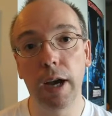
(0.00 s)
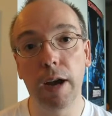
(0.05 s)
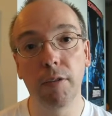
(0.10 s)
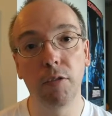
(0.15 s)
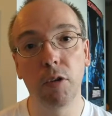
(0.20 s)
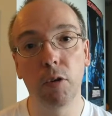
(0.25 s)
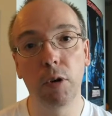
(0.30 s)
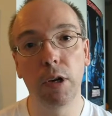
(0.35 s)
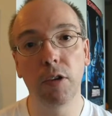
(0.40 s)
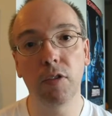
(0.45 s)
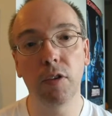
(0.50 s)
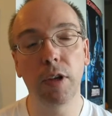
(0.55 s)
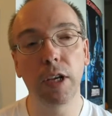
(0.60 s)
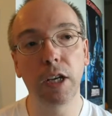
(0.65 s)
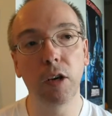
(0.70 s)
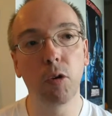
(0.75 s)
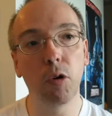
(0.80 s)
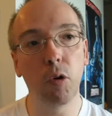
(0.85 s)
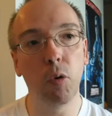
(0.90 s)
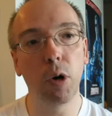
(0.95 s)
I've noticed,
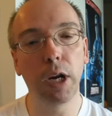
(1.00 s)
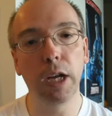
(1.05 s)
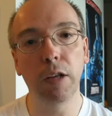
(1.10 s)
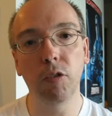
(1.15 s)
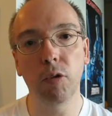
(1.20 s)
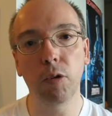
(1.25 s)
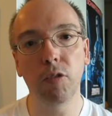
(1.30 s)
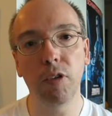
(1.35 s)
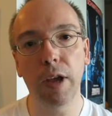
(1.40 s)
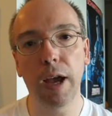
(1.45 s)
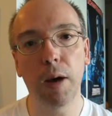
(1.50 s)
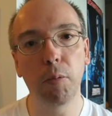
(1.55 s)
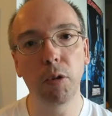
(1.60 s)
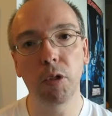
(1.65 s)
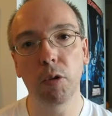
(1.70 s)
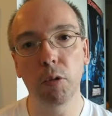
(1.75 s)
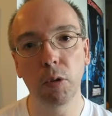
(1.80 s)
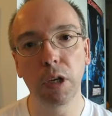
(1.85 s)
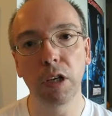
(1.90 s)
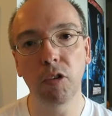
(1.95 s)
like, you know, going into a town
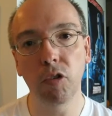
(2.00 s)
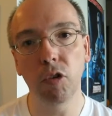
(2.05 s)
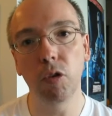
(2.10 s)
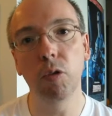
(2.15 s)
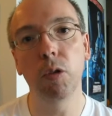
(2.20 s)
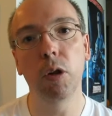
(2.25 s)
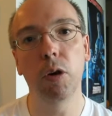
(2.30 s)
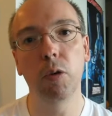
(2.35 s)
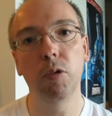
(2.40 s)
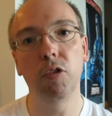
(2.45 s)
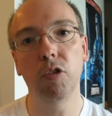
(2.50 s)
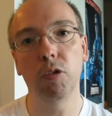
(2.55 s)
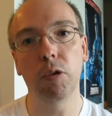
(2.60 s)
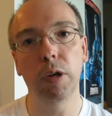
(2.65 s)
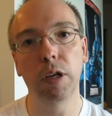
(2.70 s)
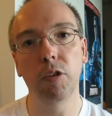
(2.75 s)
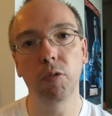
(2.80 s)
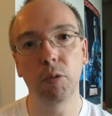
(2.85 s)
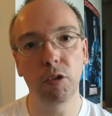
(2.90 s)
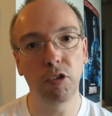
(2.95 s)
with only 2 load
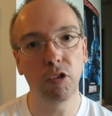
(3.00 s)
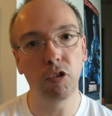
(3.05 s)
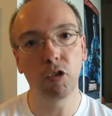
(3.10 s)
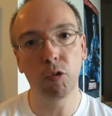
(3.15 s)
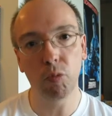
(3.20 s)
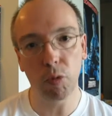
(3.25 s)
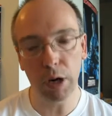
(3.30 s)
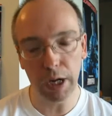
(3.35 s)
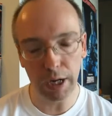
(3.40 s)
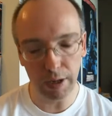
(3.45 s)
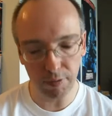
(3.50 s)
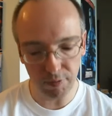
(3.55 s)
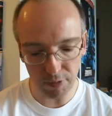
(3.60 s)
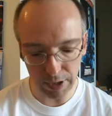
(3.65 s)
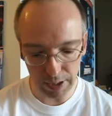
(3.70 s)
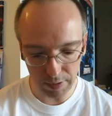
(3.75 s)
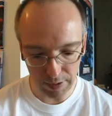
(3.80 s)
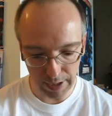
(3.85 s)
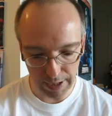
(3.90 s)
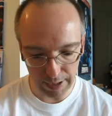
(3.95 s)
screens, which is great and
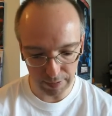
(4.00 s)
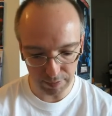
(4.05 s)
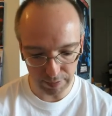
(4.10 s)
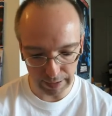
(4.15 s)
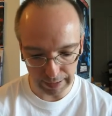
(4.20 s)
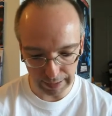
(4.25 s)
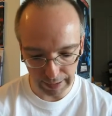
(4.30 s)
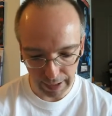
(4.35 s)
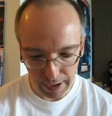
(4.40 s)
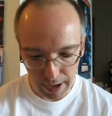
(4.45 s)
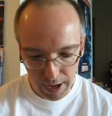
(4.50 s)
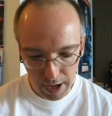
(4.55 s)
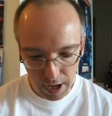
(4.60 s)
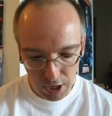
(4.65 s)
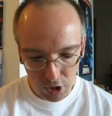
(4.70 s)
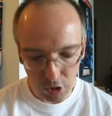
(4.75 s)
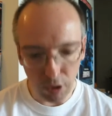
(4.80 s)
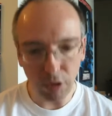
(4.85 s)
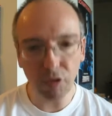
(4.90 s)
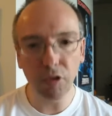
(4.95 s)
fantastic.
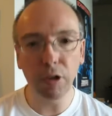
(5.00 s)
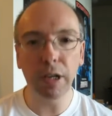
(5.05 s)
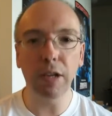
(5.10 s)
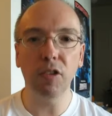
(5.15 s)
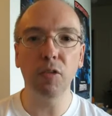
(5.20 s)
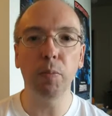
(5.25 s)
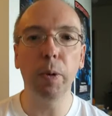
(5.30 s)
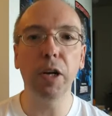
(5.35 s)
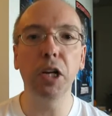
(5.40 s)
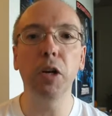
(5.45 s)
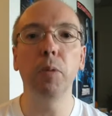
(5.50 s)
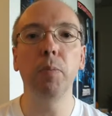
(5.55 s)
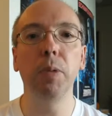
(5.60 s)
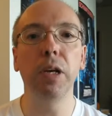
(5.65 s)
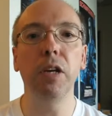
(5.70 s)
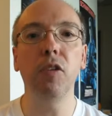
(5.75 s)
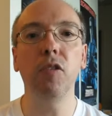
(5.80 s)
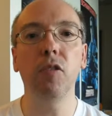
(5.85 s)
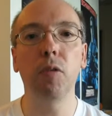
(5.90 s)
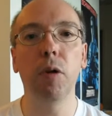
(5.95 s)
You also get special
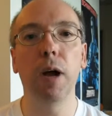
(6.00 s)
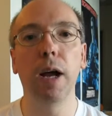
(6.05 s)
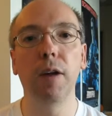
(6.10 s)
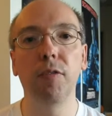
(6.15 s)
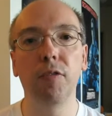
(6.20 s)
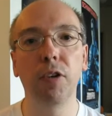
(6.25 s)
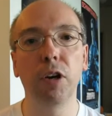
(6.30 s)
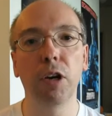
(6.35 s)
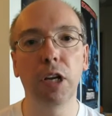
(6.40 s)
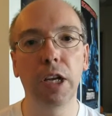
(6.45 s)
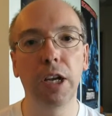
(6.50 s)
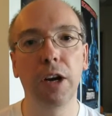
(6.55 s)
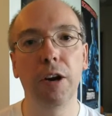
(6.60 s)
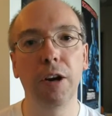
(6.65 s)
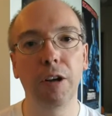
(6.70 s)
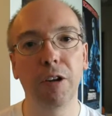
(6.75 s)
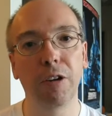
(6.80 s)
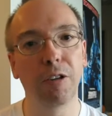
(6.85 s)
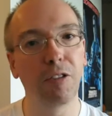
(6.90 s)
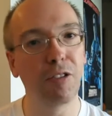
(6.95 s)
beasts to ride for your
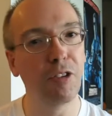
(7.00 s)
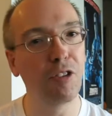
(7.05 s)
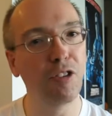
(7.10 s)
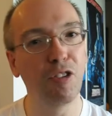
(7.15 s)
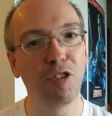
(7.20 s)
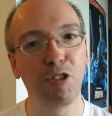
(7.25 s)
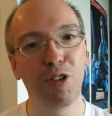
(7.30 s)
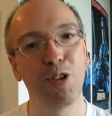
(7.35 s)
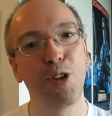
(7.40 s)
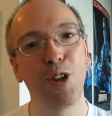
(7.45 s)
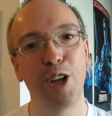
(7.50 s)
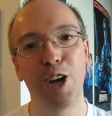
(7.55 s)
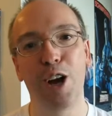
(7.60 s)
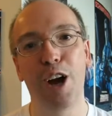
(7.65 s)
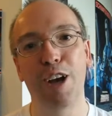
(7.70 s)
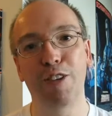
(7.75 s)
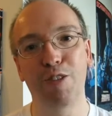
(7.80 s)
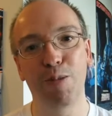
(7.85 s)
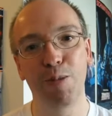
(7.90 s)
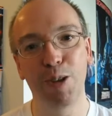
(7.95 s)
characters. This is totally
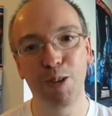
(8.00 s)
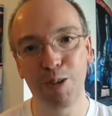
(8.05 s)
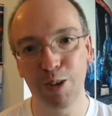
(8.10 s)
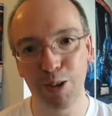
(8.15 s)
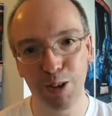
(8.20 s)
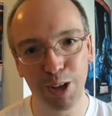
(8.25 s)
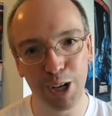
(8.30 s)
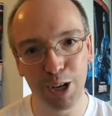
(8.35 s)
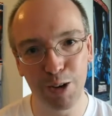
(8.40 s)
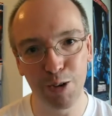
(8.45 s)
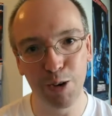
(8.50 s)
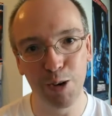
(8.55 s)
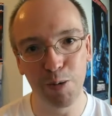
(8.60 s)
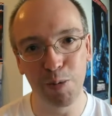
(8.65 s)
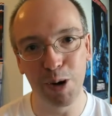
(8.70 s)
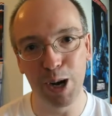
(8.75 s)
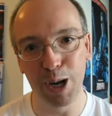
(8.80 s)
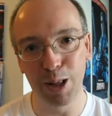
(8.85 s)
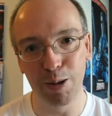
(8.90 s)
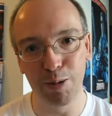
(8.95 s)
awesome and totally cool,
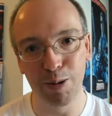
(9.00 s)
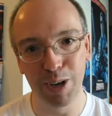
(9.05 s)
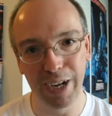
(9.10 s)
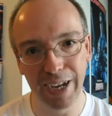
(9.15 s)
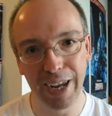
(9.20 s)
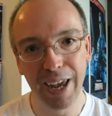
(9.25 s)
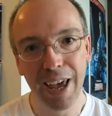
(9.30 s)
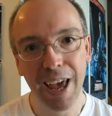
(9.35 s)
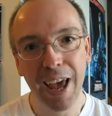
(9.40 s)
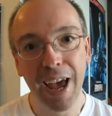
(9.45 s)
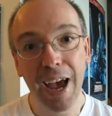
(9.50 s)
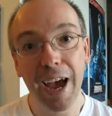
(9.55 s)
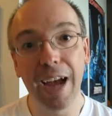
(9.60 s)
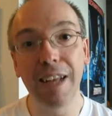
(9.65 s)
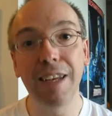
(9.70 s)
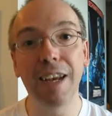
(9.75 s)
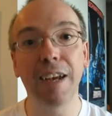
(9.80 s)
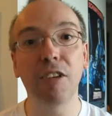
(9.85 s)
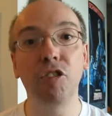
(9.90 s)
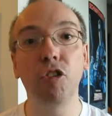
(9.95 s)
by the way.
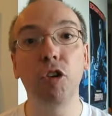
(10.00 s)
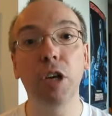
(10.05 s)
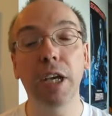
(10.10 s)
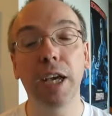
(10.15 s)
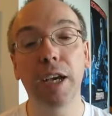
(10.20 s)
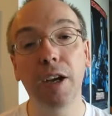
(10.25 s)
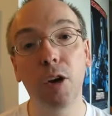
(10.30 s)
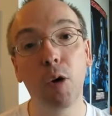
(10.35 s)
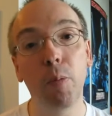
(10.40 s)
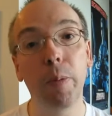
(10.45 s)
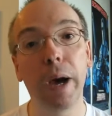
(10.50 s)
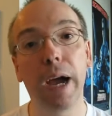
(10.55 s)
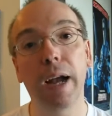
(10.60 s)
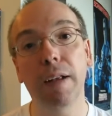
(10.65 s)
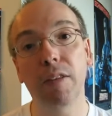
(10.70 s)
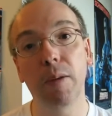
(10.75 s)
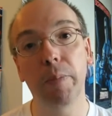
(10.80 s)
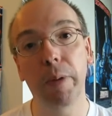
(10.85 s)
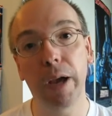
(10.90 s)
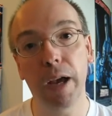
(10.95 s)
And yes, you can go
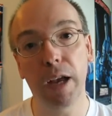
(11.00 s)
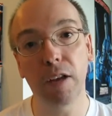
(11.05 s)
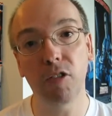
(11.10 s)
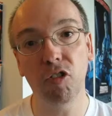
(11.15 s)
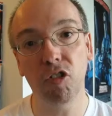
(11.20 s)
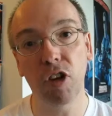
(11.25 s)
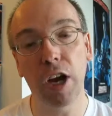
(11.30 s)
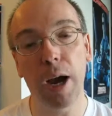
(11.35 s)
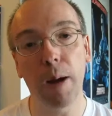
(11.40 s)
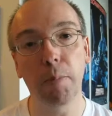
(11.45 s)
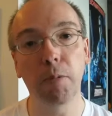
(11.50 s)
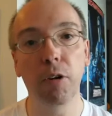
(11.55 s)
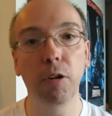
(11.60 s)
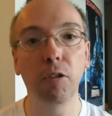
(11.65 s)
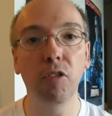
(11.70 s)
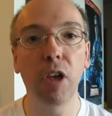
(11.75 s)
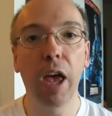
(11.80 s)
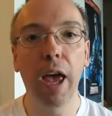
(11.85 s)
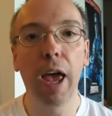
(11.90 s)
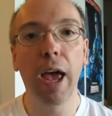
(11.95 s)
back to past
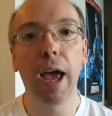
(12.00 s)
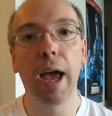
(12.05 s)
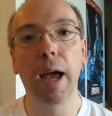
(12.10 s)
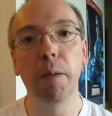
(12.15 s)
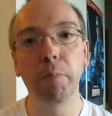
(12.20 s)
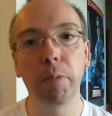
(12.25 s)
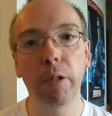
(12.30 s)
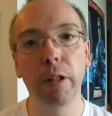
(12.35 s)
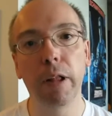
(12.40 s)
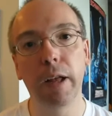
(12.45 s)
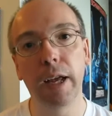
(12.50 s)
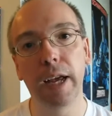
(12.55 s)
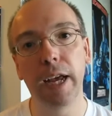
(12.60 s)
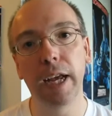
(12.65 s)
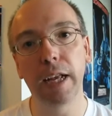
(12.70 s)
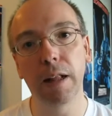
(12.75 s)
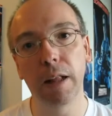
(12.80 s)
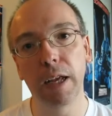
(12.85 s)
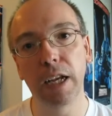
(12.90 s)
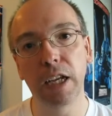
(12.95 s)
chapters and
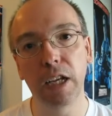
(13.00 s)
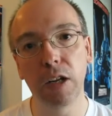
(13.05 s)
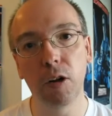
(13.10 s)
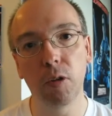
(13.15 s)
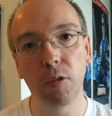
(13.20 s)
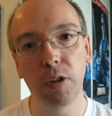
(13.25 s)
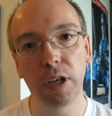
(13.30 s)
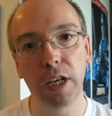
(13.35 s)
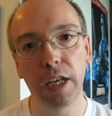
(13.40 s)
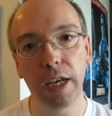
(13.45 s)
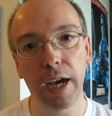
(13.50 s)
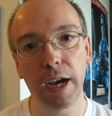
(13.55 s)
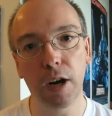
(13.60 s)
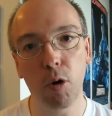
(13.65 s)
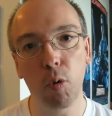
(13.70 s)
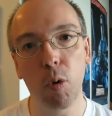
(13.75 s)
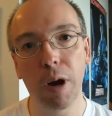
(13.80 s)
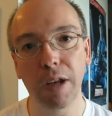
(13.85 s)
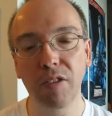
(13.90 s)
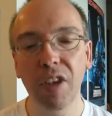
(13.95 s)
play, like, you know, the
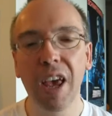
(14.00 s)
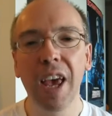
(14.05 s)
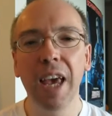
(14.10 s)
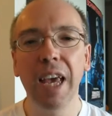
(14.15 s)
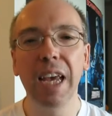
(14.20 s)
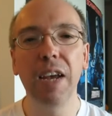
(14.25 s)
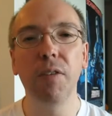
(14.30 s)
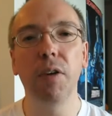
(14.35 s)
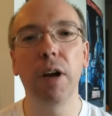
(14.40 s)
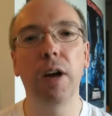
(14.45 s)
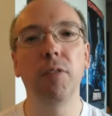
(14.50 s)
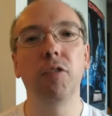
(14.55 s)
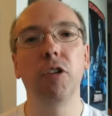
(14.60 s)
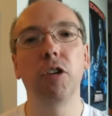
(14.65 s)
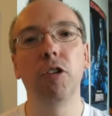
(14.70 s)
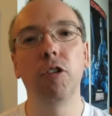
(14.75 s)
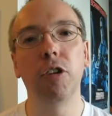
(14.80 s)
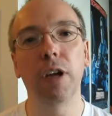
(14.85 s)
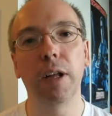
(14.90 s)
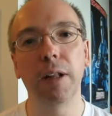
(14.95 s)
quest. Even after
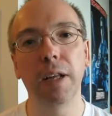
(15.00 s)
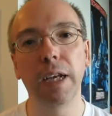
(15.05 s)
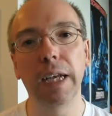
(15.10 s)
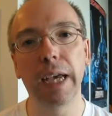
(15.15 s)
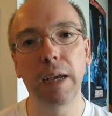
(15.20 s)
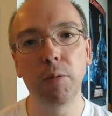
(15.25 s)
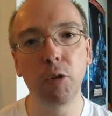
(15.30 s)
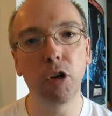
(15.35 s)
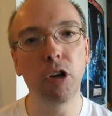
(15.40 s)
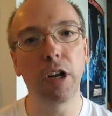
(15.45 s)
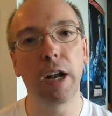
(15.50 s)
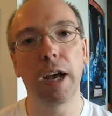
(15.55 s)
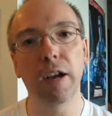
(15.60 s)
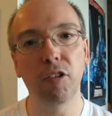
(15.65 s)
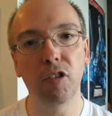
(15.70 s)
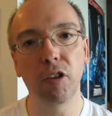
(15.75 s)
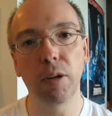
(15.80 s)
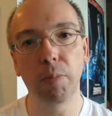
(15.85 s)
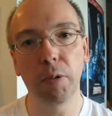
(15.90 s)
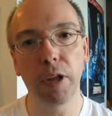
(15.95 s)
you're done the game, you can
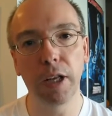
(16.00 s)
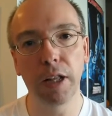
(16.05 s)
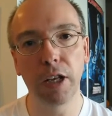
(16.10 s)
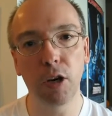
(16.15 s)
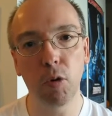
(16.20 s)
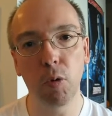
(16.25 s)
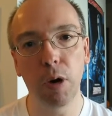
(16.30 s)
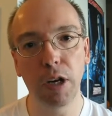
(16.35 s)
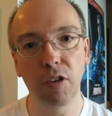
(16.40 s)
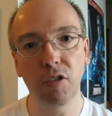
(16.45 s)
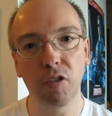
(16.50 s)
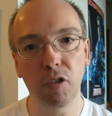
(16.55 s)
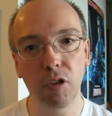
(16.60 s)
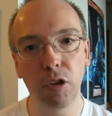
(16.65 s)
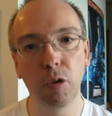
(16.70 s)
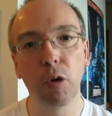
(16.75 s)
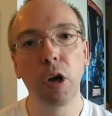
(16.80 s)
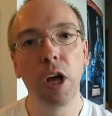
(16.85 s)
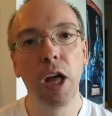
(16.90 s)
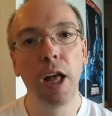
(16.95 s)
actually play the quest
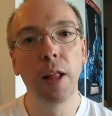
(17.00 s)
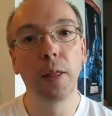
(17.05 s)
too.